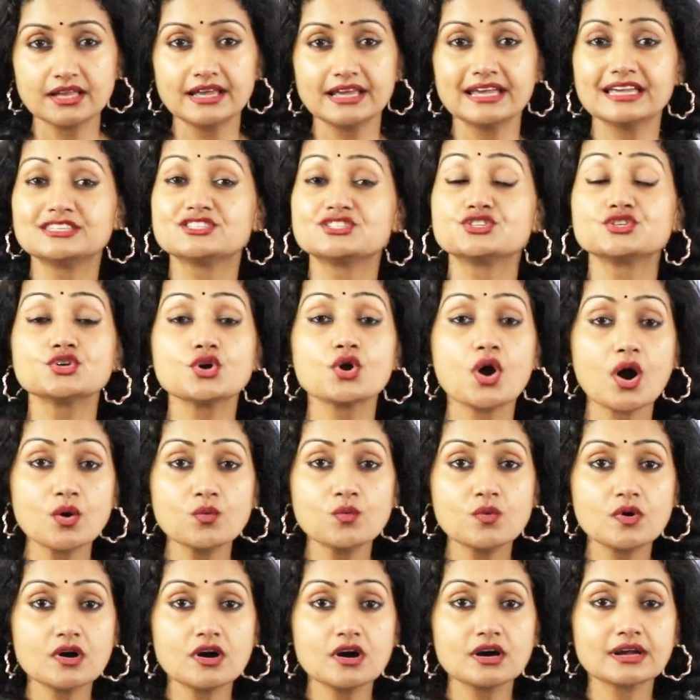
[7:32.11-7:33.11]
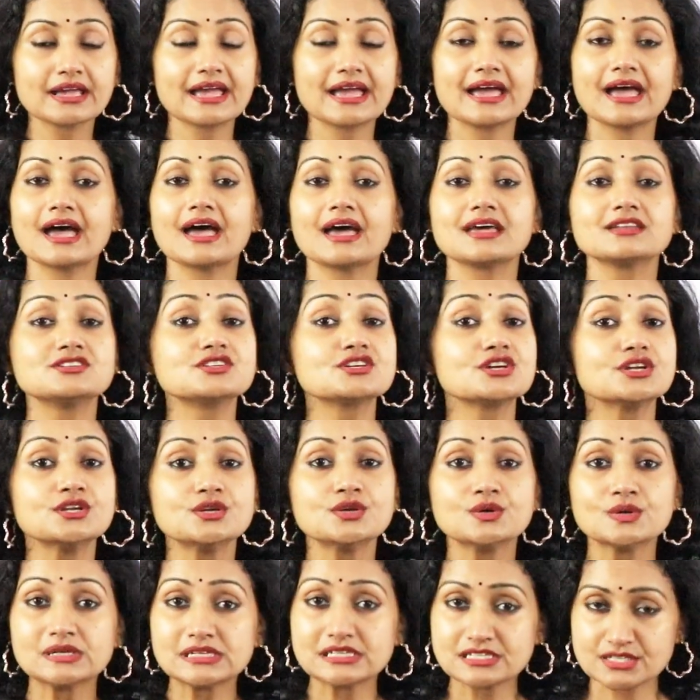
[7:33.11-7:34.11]
It's your work and
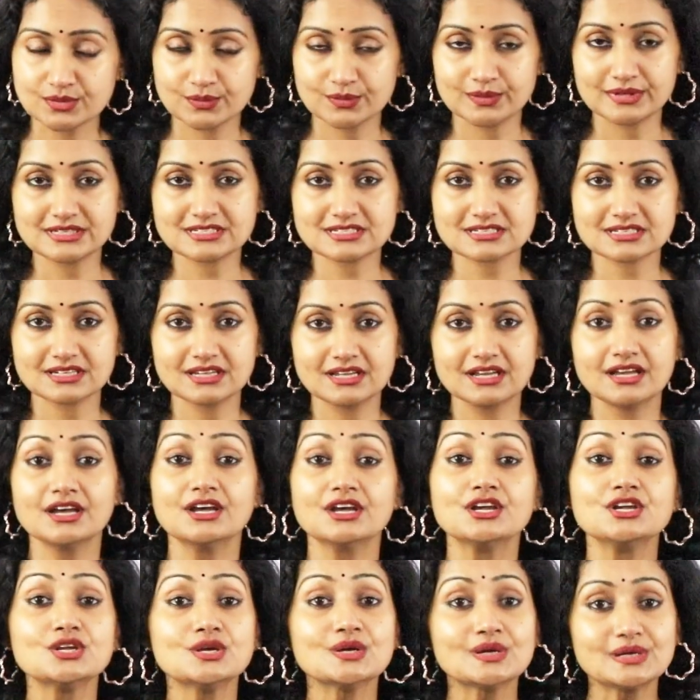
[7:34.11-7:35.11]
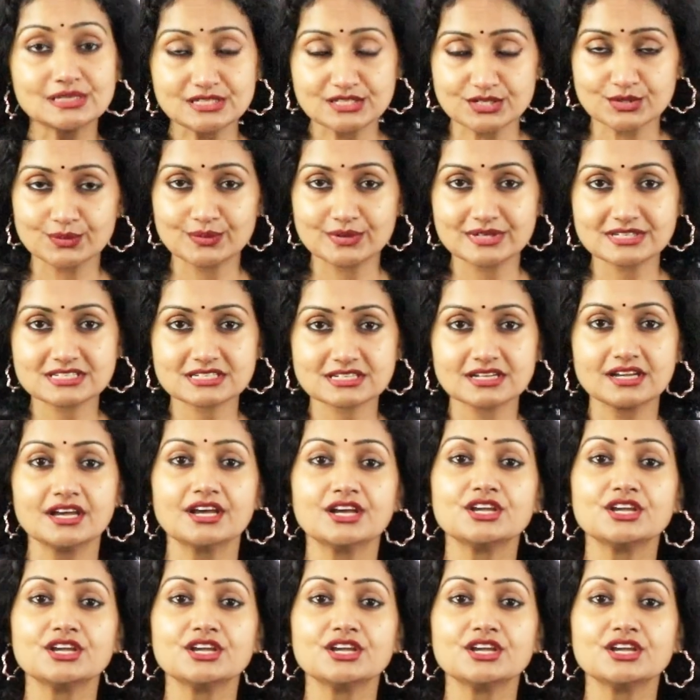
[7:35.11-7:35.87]
you will do it, you will do it,